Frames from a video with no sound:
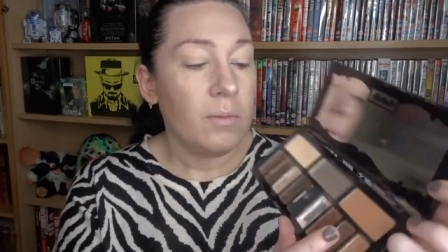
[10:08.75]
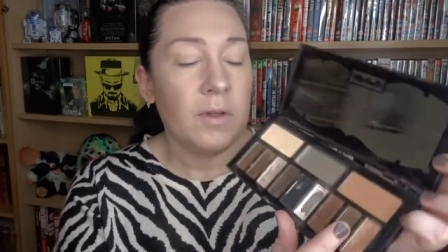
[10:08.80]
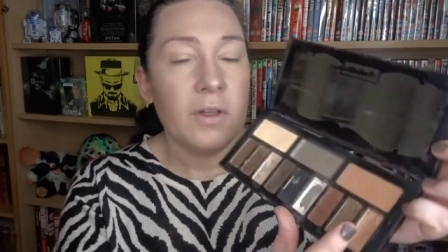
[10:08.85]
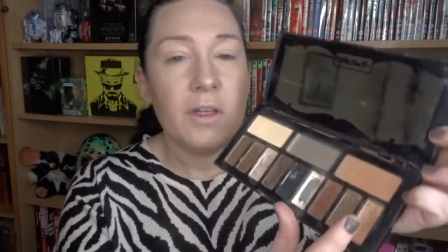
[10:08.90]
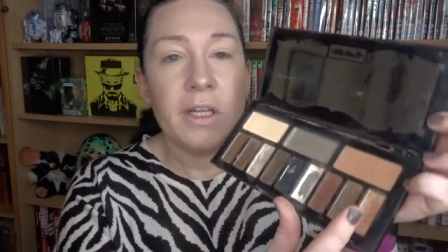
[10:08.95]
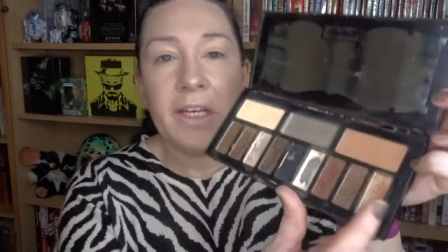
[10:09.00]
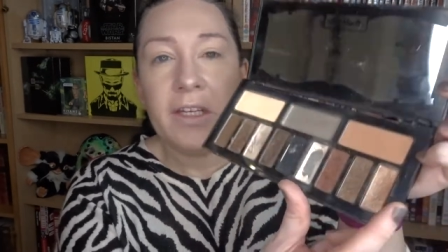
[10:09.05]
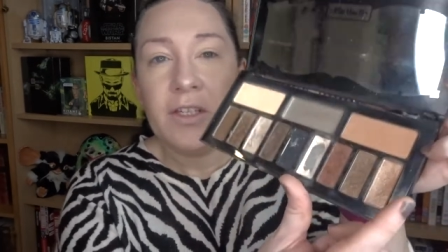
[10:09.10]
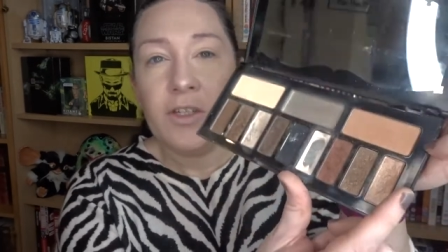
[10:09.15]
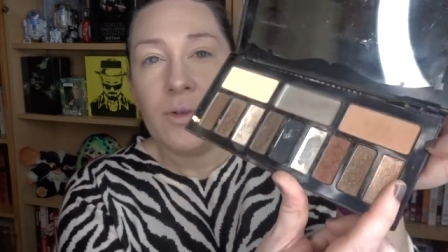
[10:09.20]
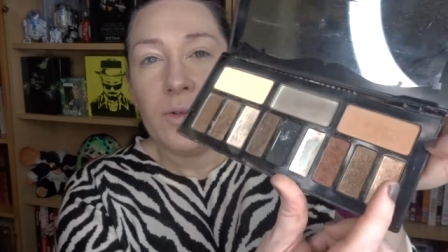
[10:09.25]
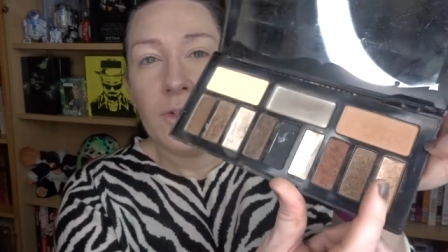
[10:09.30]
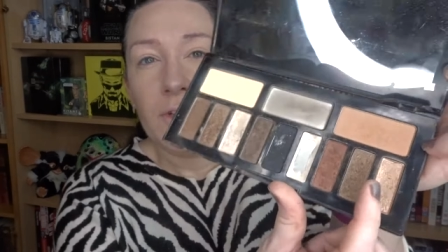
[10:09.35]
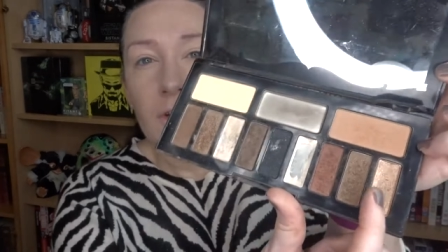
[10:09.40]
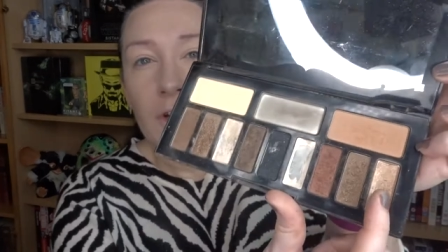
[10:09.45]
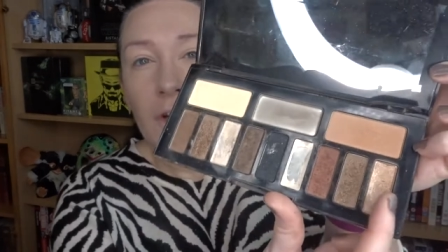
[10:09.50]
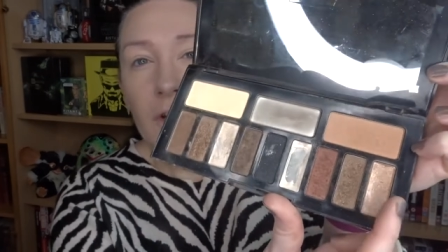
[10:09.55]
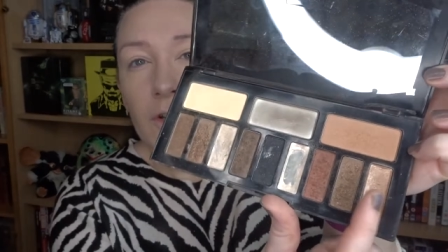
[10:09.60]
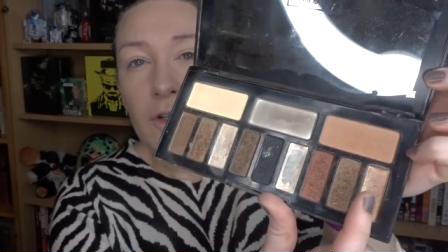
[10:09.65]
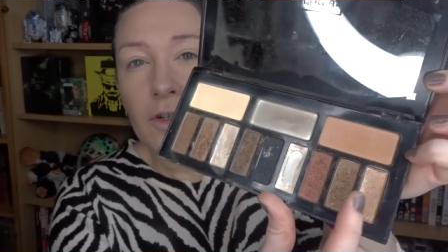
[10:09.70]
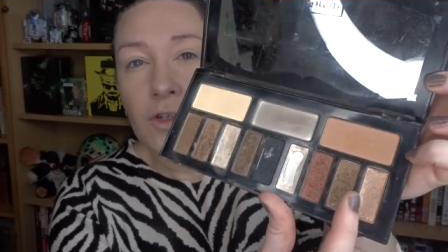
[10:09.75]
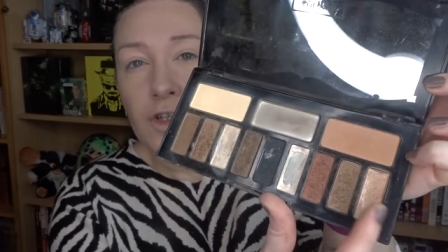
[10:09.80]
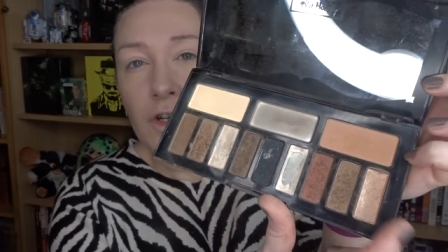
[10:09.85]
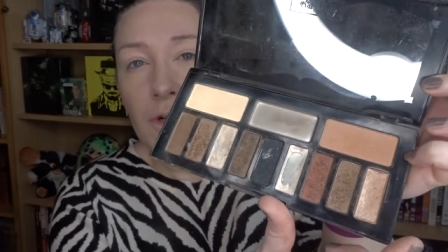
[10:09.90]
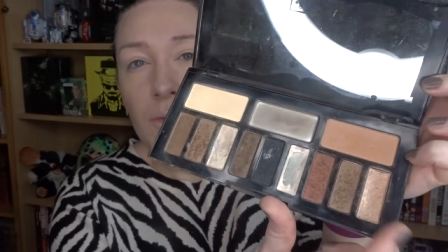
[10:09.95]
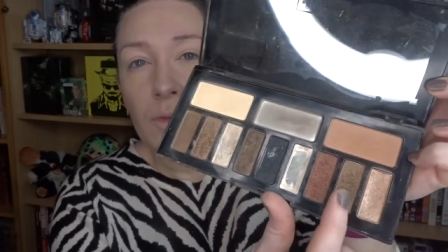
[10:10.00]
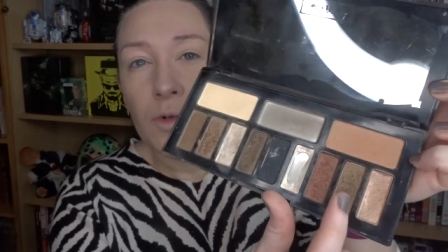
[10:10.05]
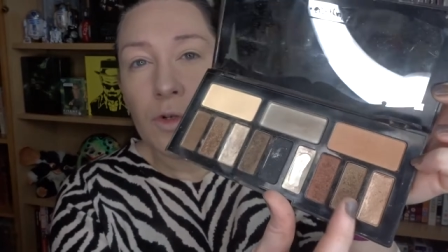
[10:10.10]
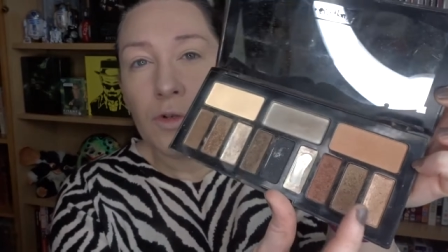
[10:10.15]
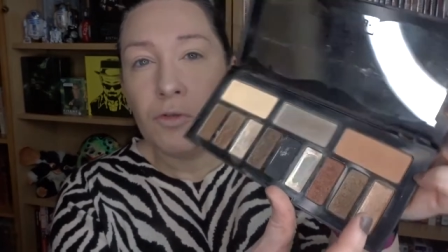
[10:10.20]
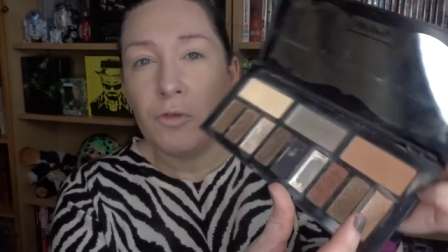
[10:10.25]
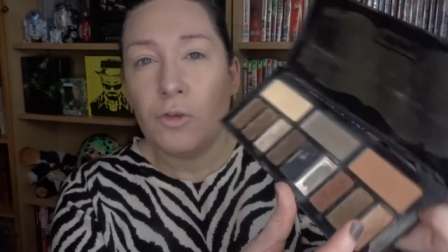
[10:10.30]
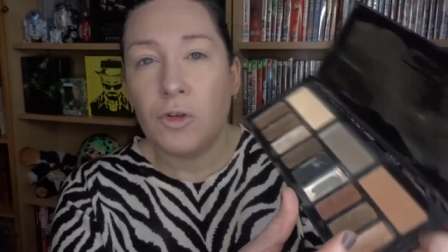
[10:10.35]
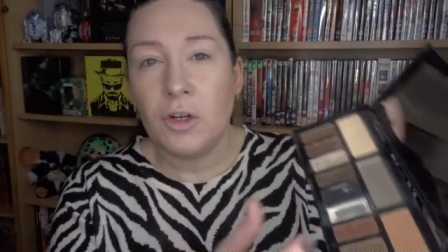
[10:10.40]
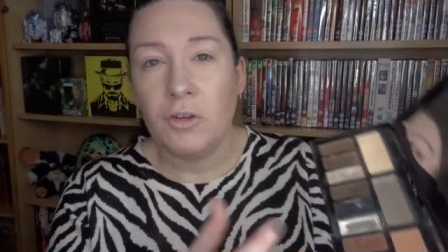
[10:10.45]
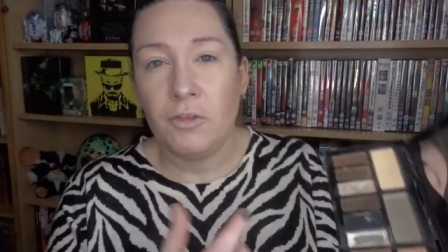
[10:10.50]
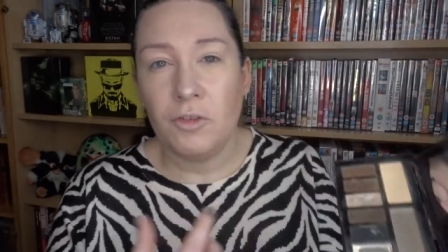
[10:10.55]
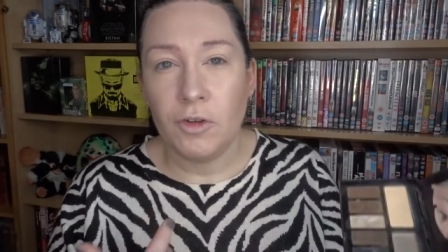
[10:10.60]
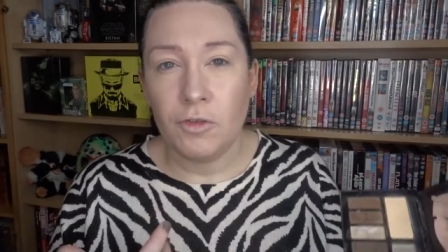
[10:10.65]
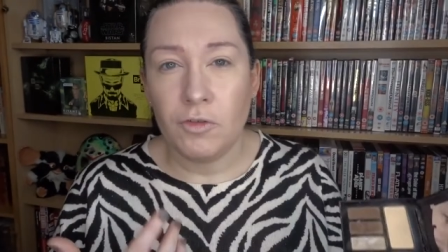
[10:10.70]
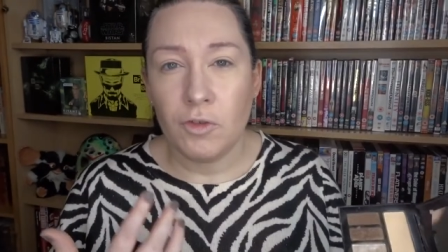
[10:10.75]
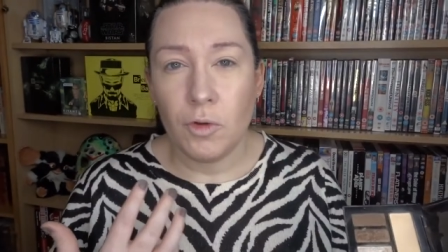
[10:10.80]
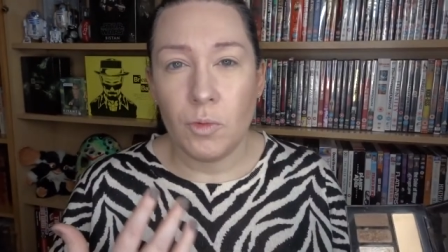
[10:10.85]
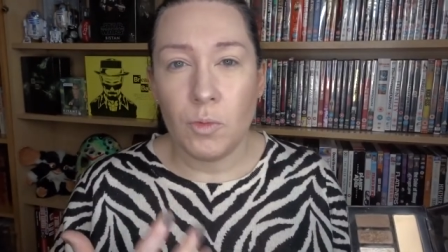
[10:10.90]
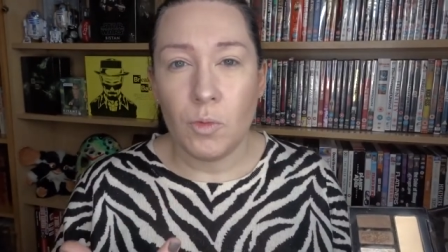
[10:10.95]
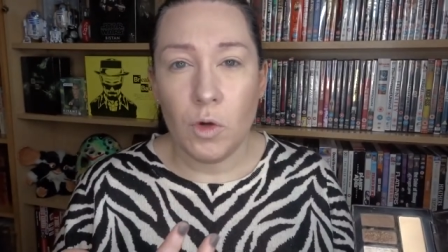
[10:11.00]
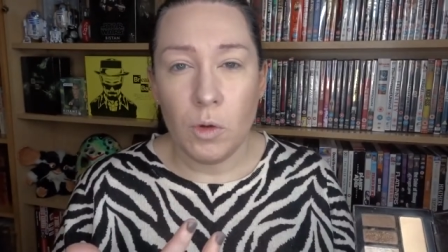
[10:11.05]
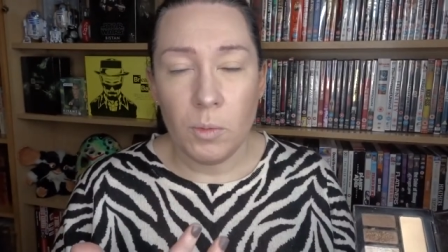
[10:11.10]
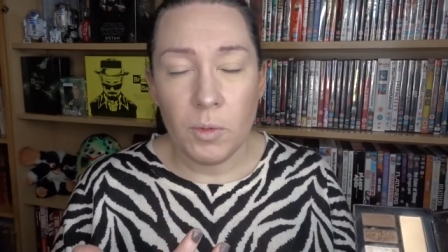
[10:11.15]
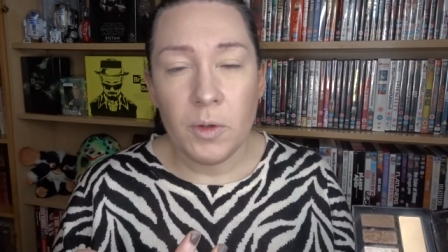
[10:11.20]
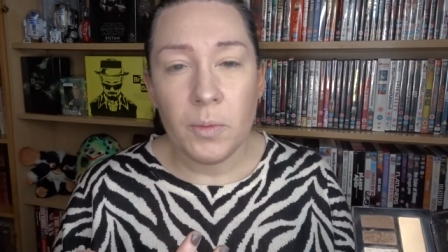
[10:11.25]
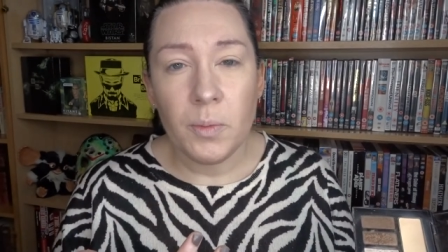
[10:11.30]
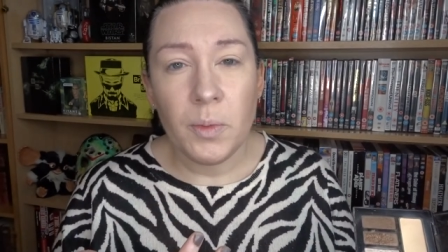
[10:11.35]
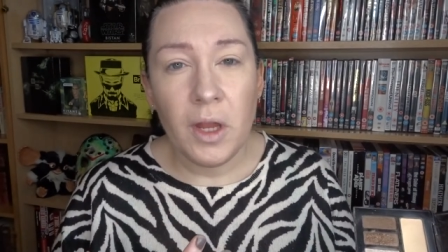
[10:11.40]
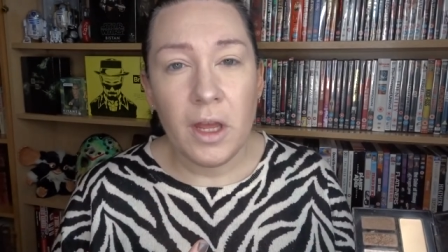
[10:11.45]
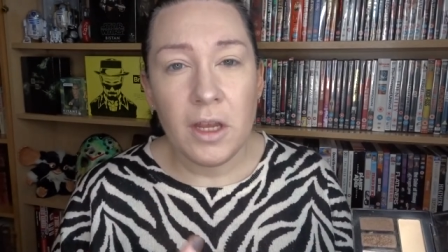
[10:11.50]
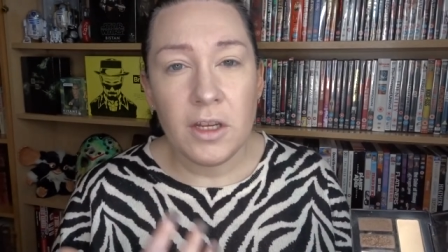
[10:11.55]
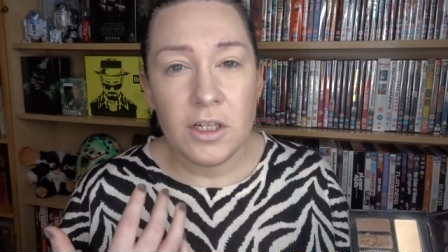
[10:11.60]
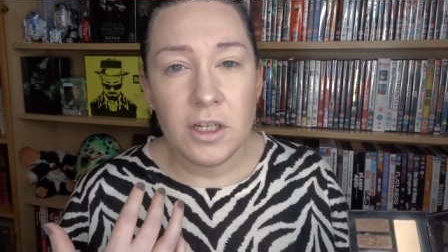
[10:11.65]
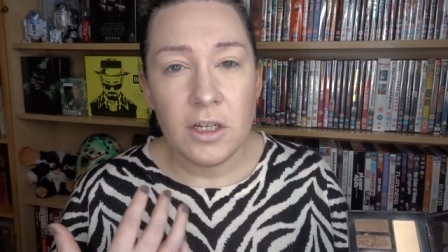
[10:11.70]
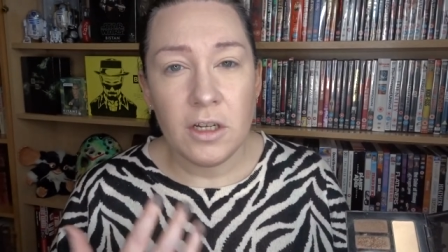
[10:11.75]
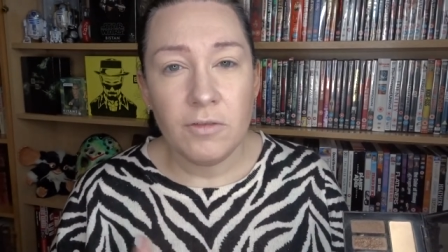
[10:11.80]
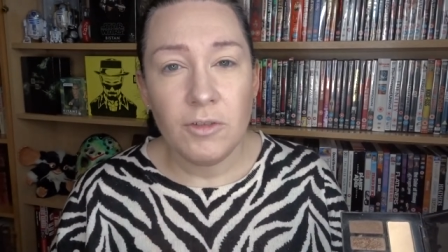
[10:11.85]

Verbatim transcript: These sort of colours are more for if you've got warm complexion.